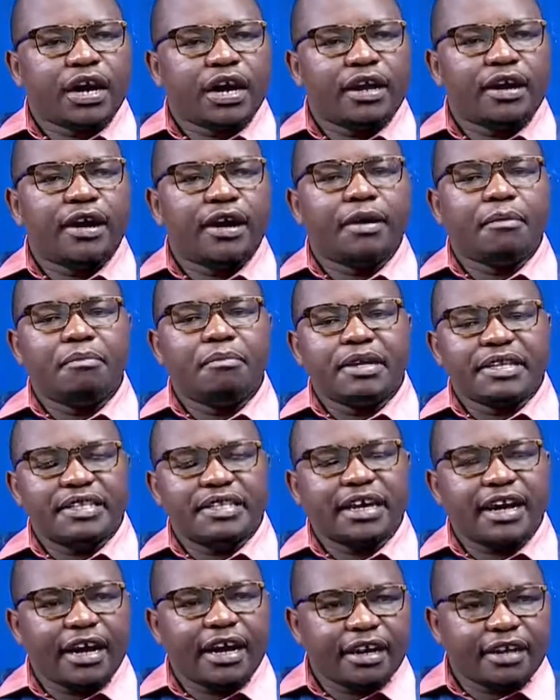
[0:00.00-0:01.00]
we can
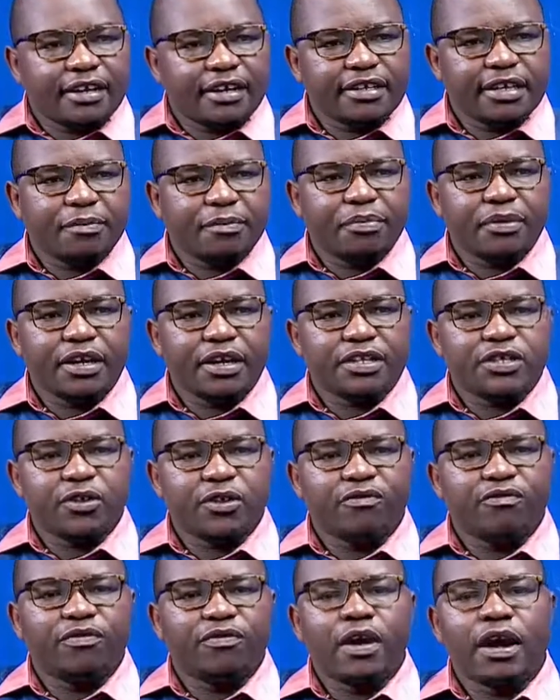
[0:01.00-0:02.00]
basically interpret
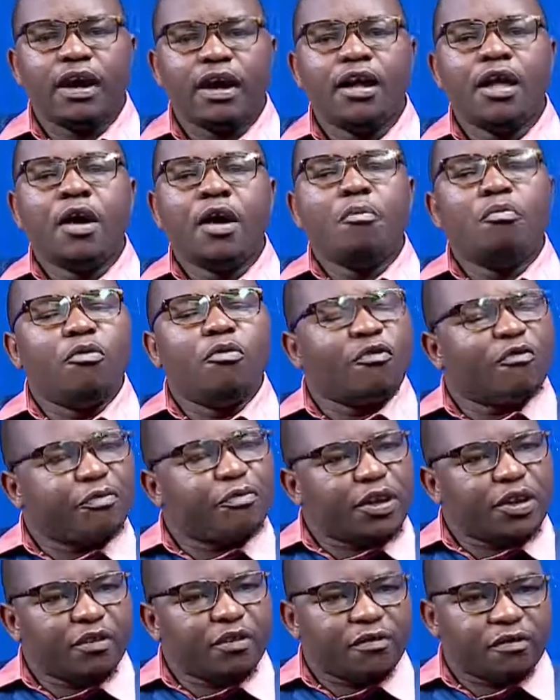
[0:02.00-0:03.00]
of
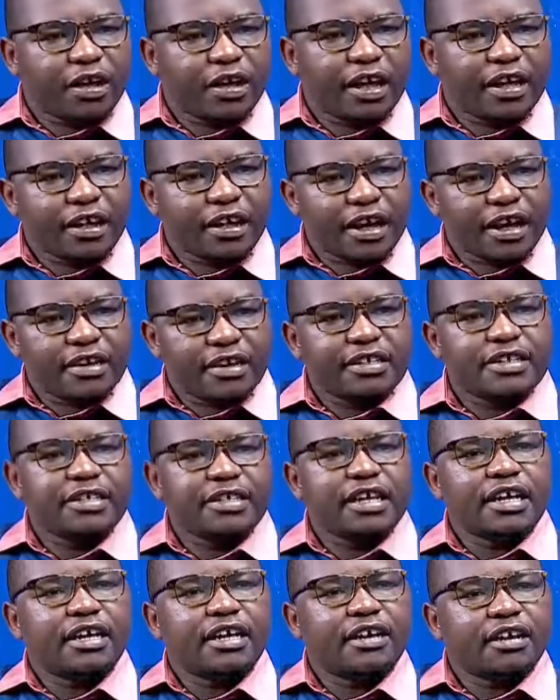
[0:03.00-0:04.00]
movement of
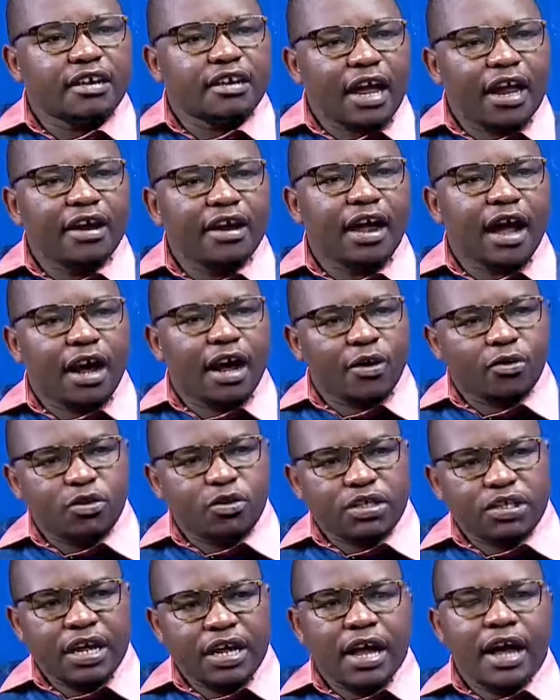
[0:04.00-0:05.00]
Kenyans in and
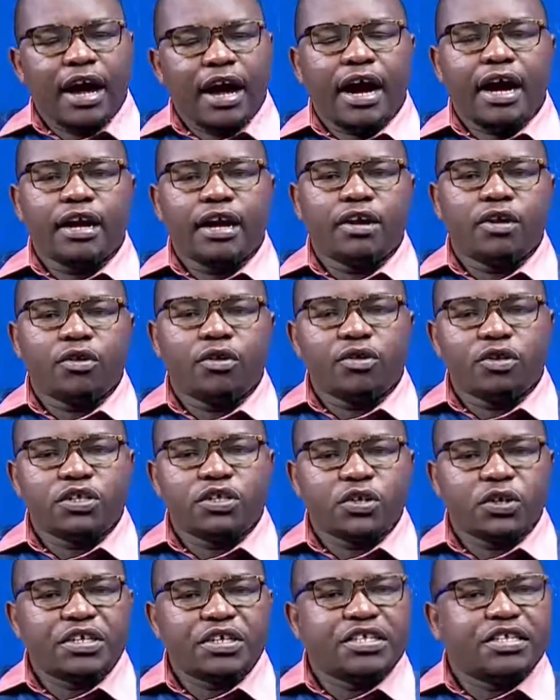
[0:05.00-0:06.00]
out, and
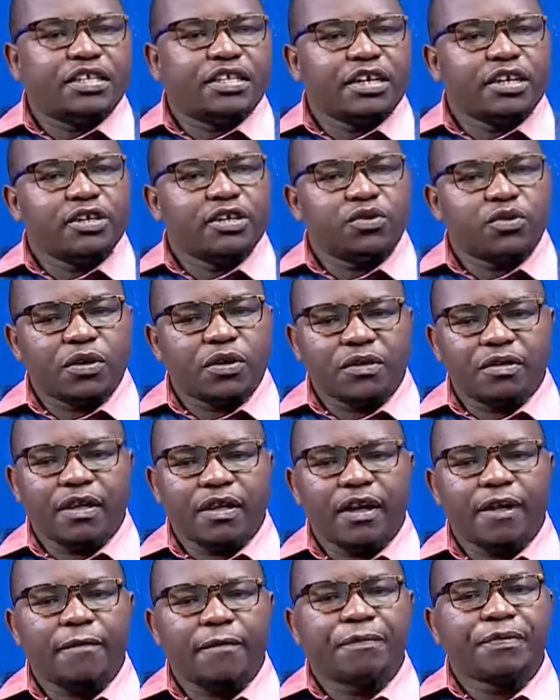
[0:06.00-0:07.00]
also it deals with
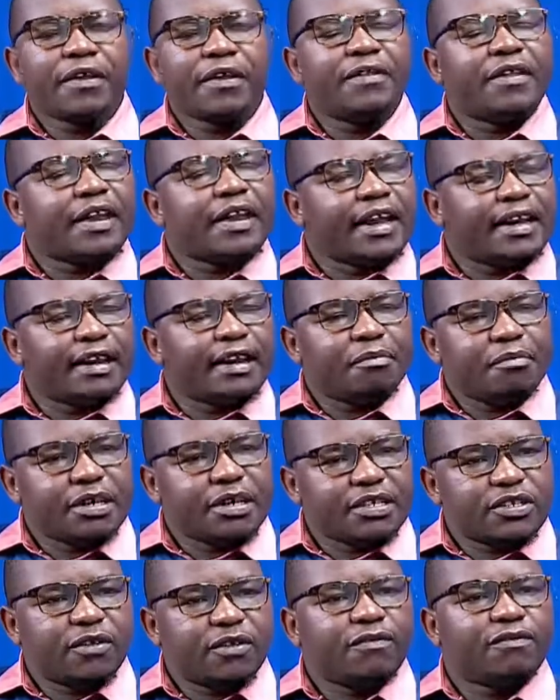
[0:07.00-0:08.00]
the
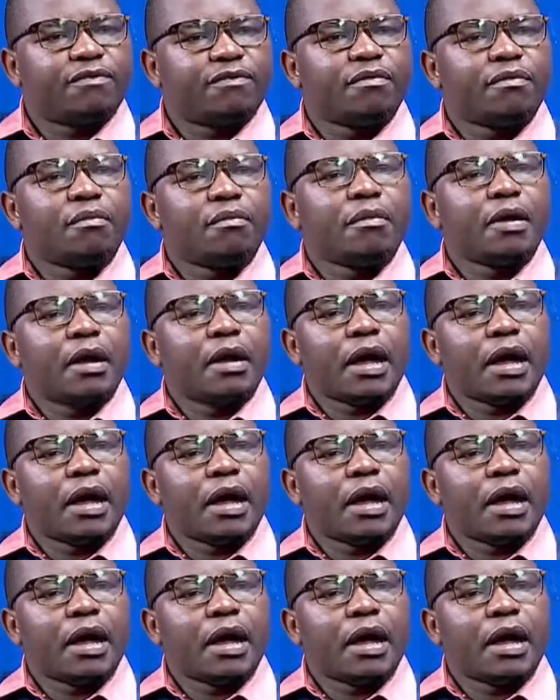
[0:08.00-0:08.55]
database of